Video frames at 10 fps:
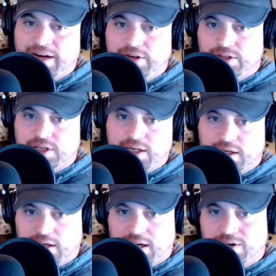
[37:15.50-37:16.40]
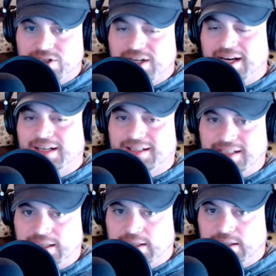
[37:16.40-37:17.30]

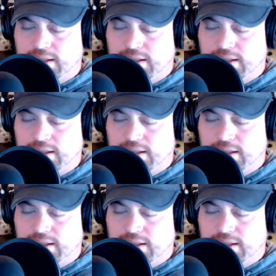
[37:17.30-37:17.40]
energetically,